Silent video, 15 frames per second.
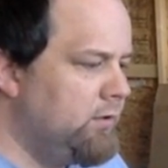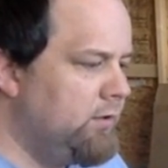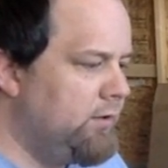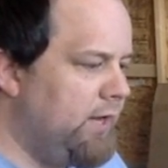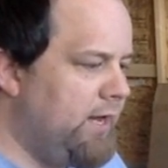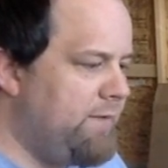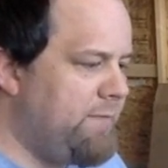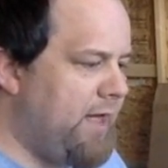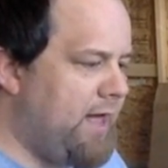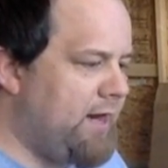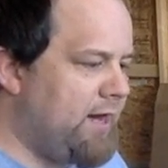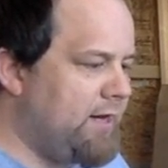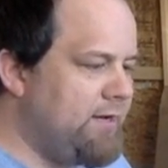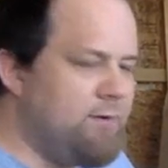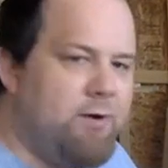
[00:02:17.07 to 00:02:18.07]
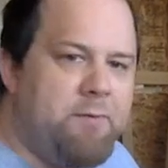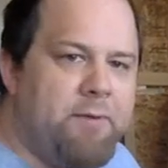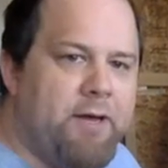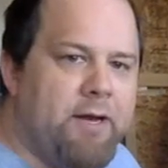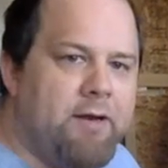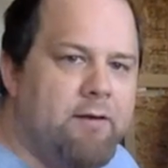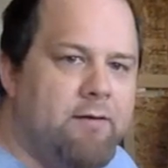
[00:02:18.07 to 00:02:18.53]
hey Matt, how you doing,
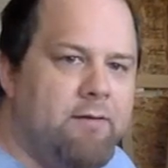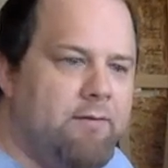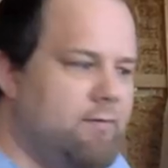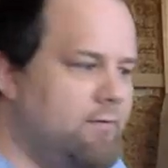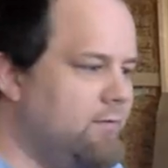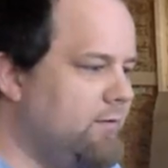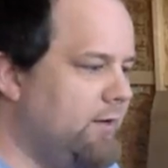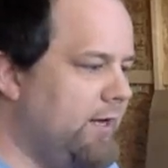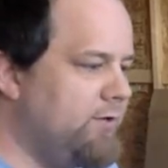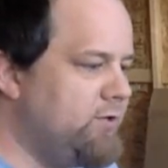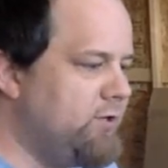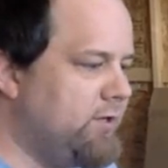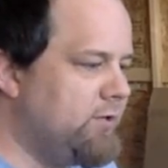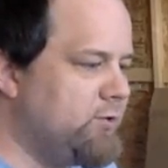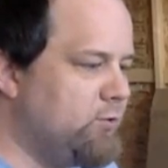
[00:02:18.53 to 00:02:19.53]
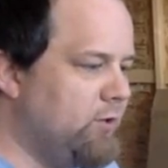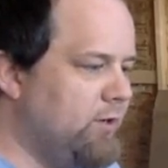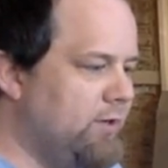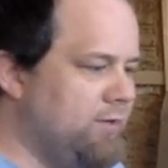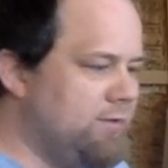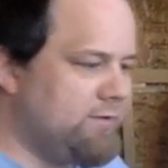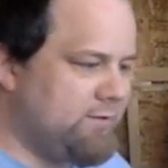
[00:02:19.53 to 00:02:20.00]
buddy? Glad you could join
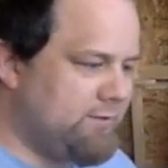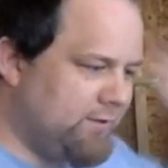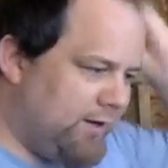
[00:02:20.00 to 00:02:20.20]
us.